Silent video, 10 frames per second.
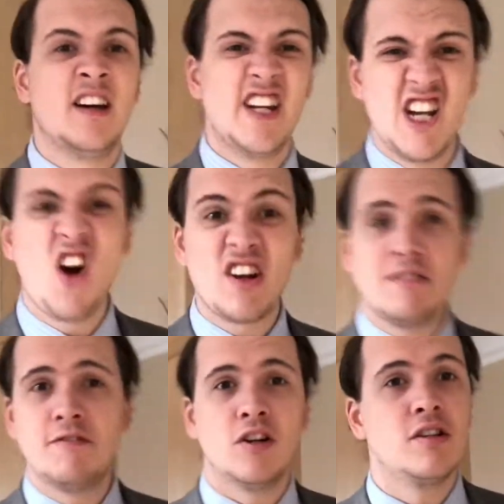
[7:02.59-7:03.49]
9
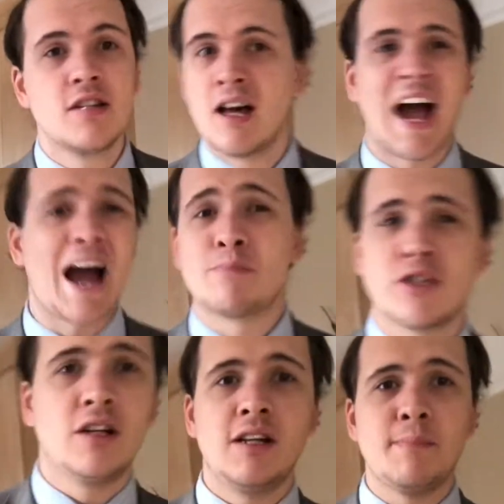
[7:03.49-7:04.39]
foot,
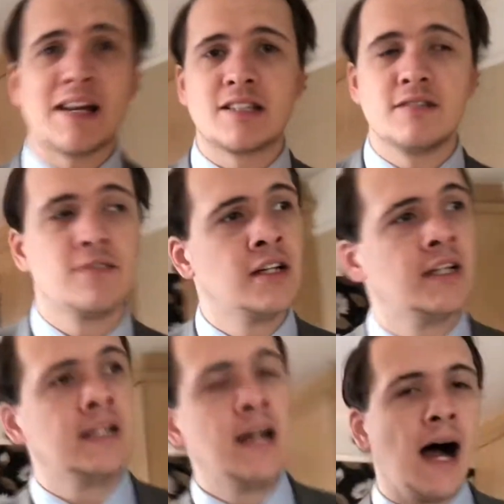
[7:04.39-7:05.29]
absolutely massive.
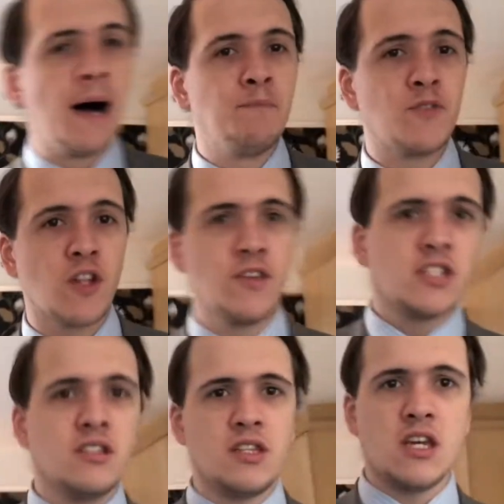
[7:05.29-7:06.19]
So this
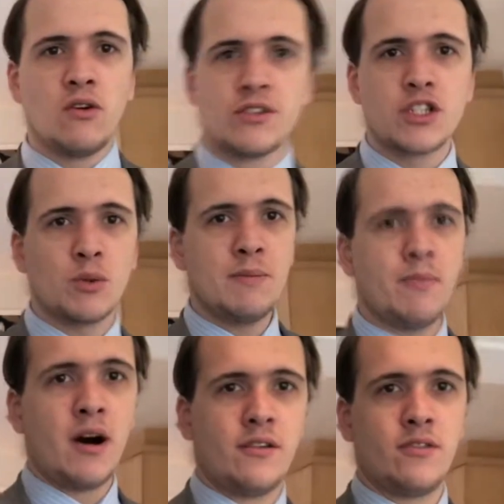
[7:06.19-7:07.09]
is the ensuite
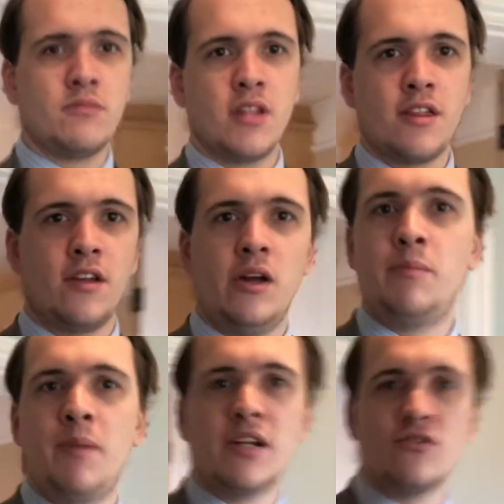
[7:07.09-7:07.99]
bathroom to the third
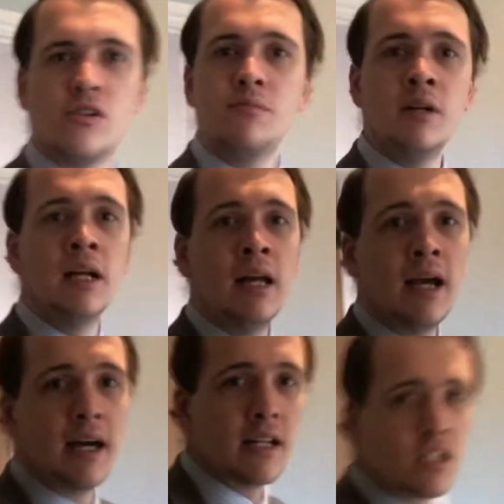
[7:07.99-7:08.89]
bedroom.
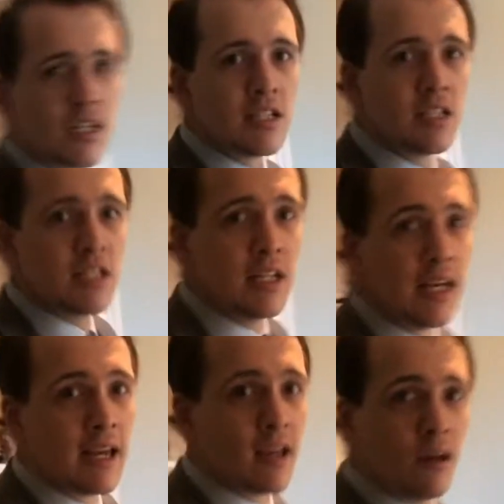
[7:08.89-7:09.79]
And as you can see
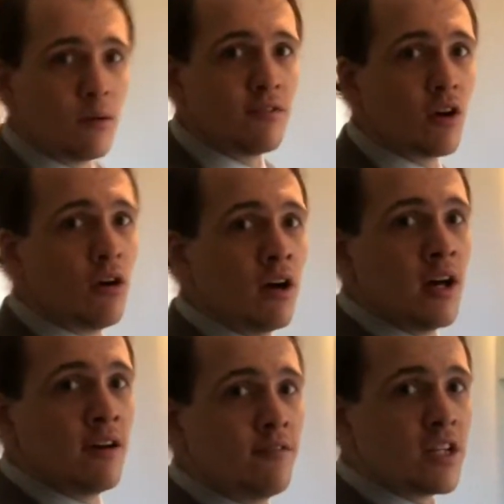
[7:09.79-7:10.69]
here, we've got
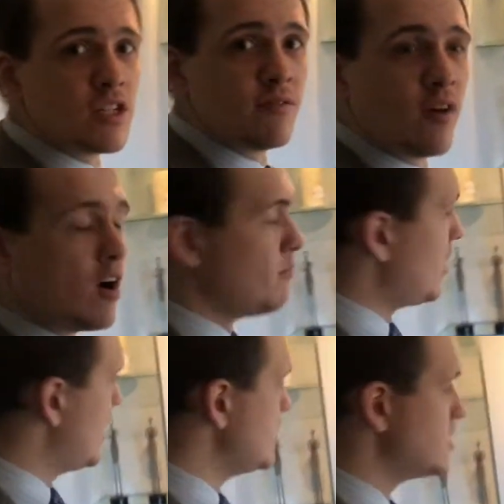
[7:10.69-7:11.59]
feature
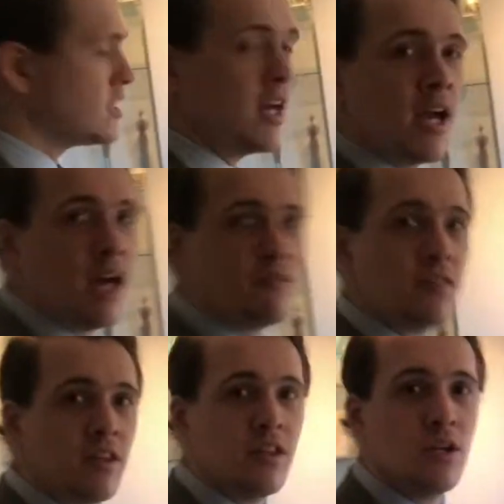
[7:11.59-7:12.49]
fireplace,
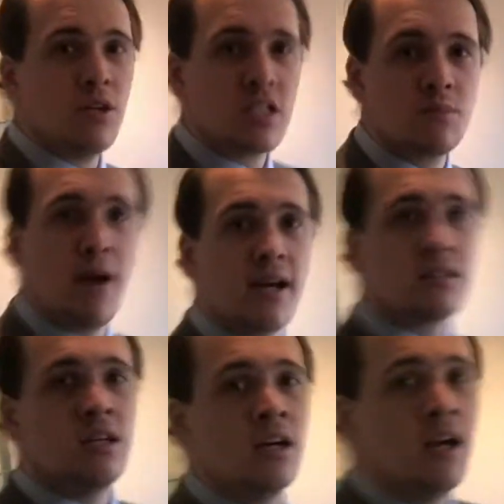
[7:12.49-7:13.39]
everything that you'd expect.